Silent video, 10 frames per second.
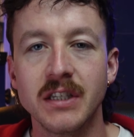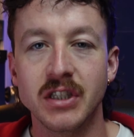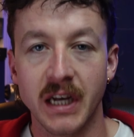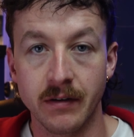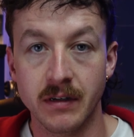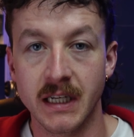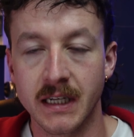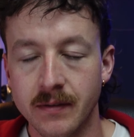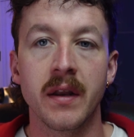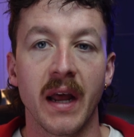generally.
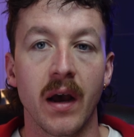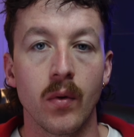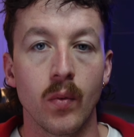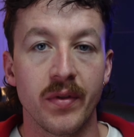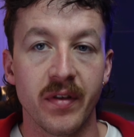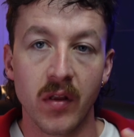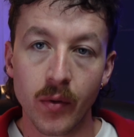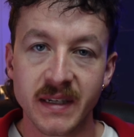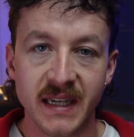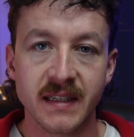Now, with the low
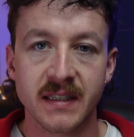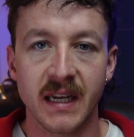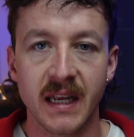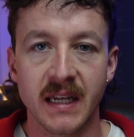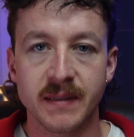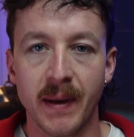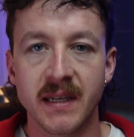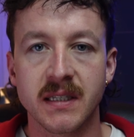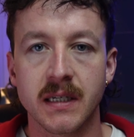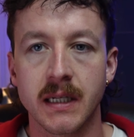intensity, it's
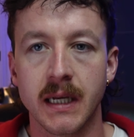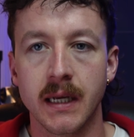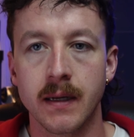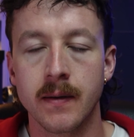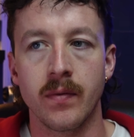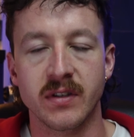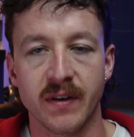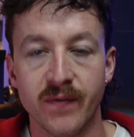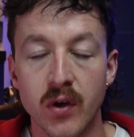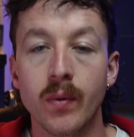basically, there's a
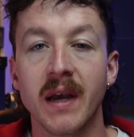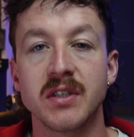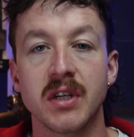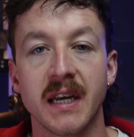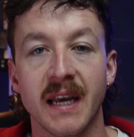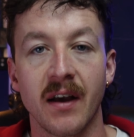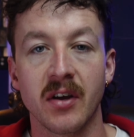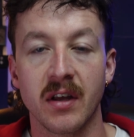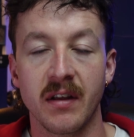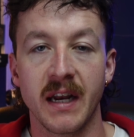few ways you can
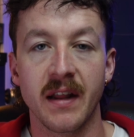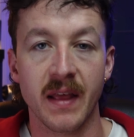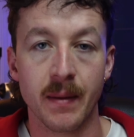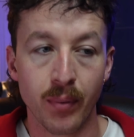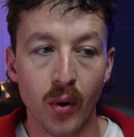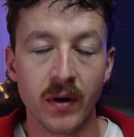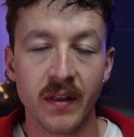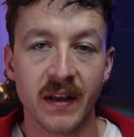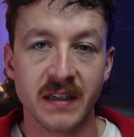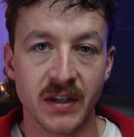calculate it. The important
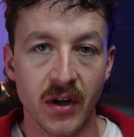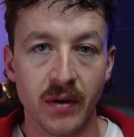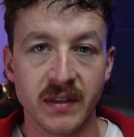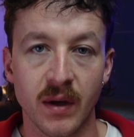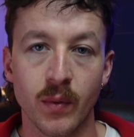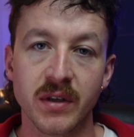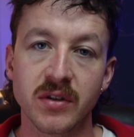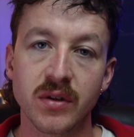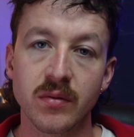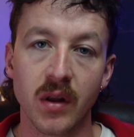thing to note is that when you
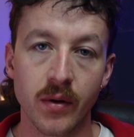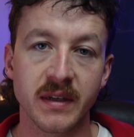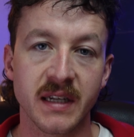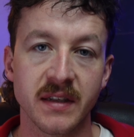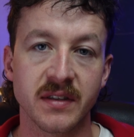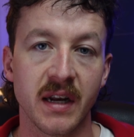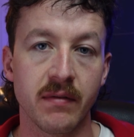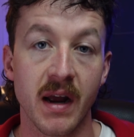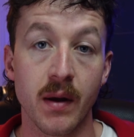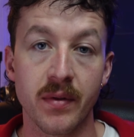do low intensity
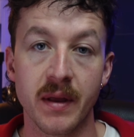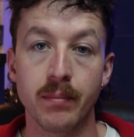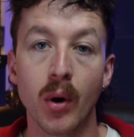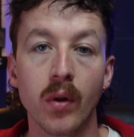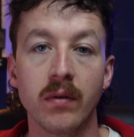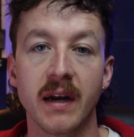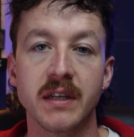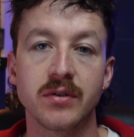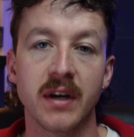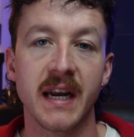right within
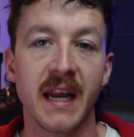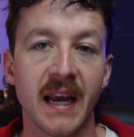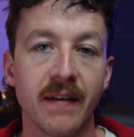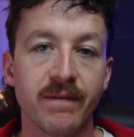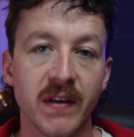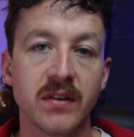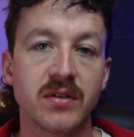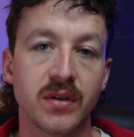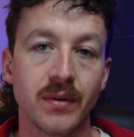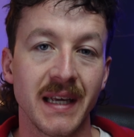polarized training, it feels
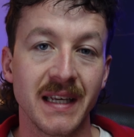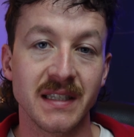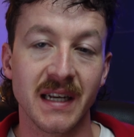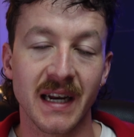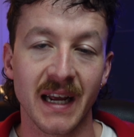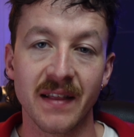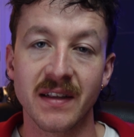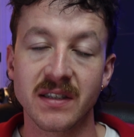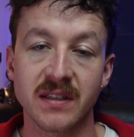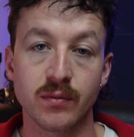too easy. And again,
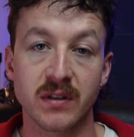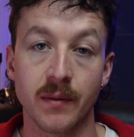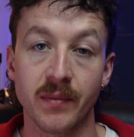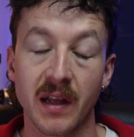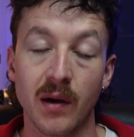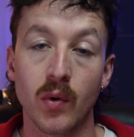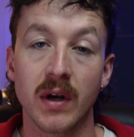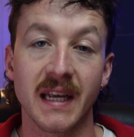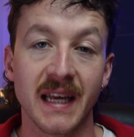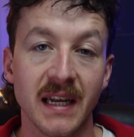this is something that I want
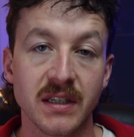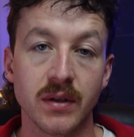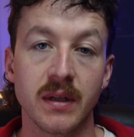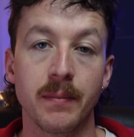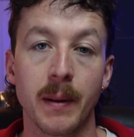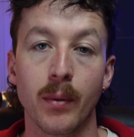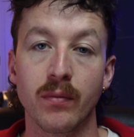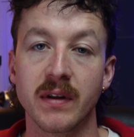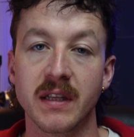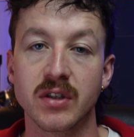to get to that people
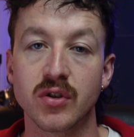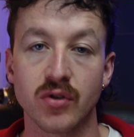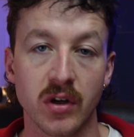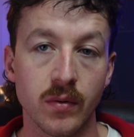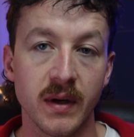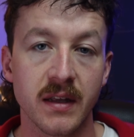really struggle